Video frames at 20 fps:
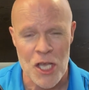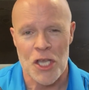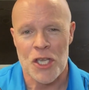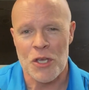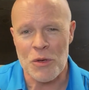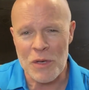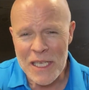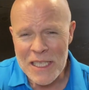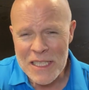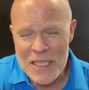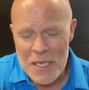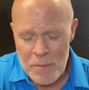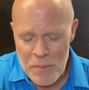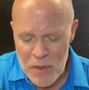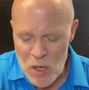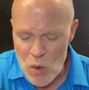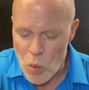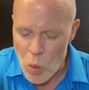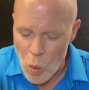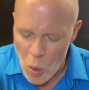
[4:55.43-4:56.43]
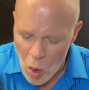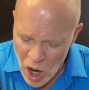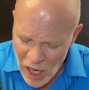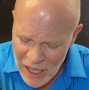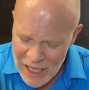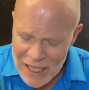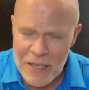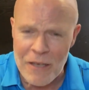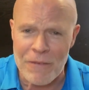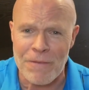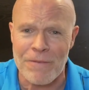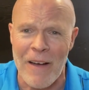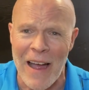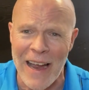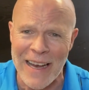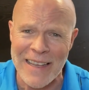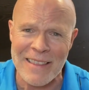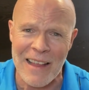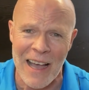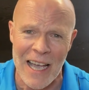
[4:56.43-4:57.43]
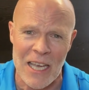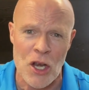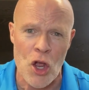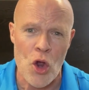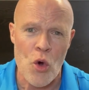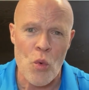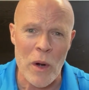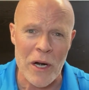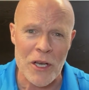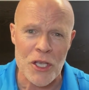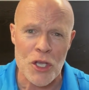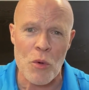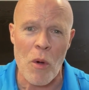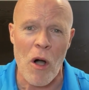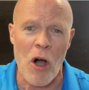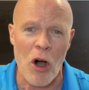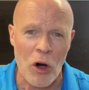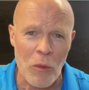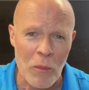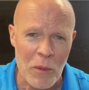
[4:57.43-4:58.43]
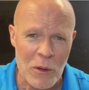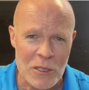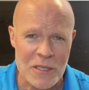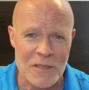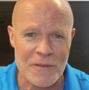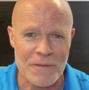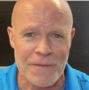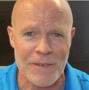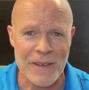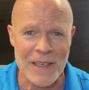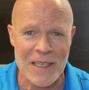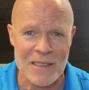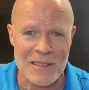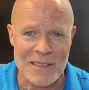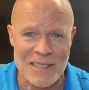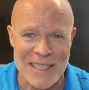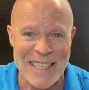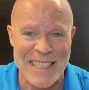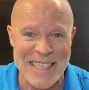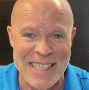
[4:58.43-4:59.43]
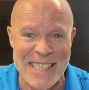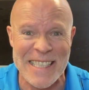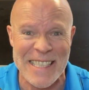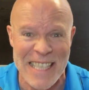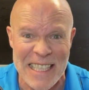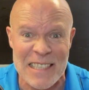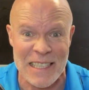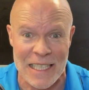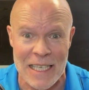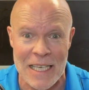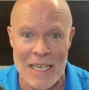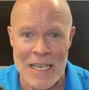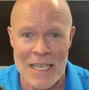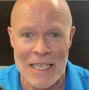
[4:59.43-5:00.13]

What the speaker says: You need to be walking the fine line where you almost feel silly.